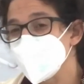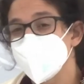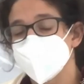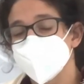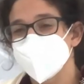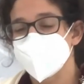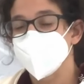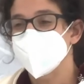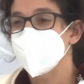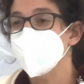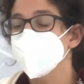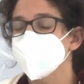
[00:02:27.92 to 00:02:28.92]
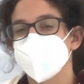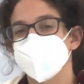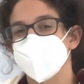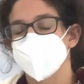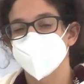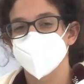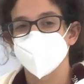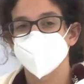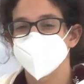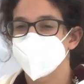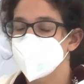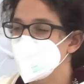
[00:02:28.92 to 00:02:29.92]
the words themselves might be
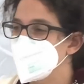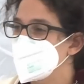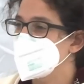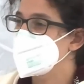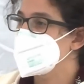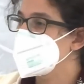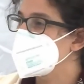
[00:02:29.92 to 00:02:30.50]
familiar to you because they're